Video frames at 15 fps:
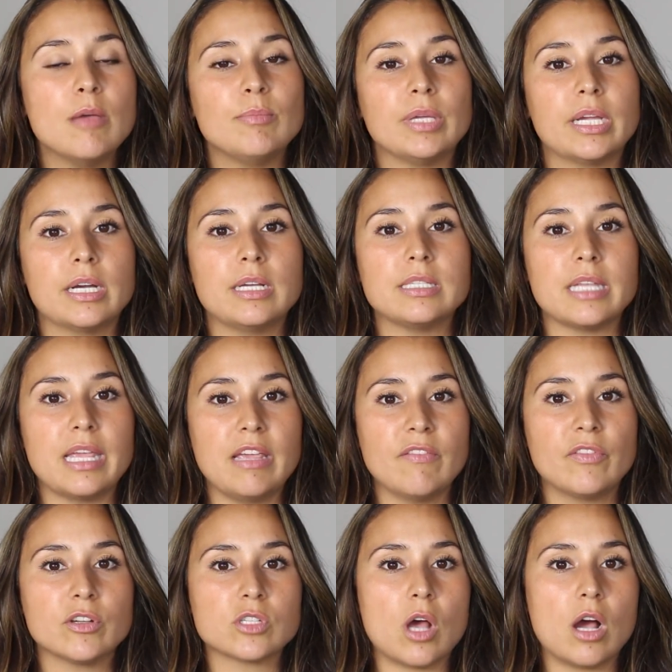because
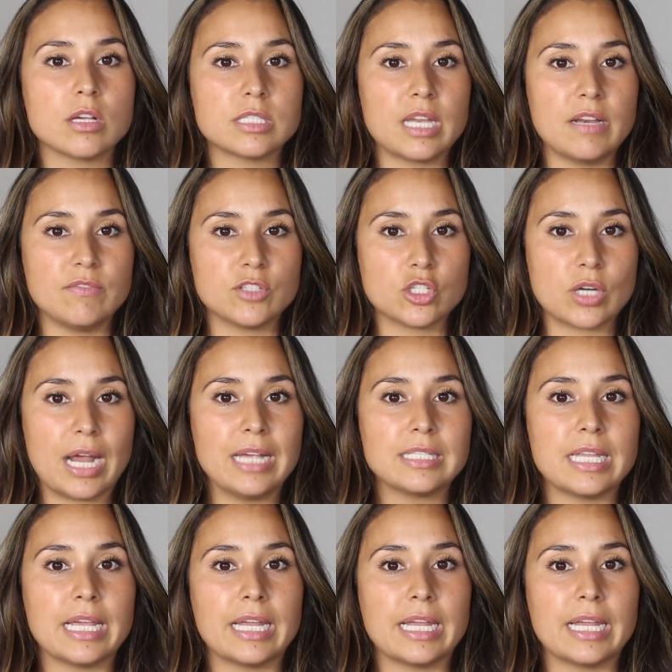if there's oxidative stress,